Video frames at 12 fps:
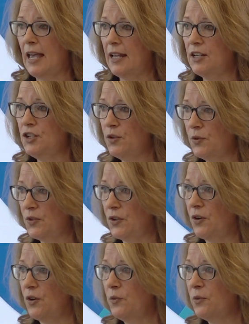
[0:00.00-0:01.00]
and a
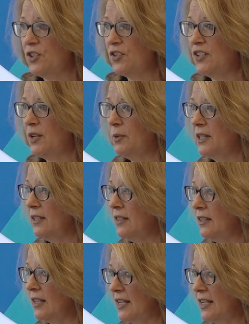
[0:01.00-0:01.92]
user, which is typically the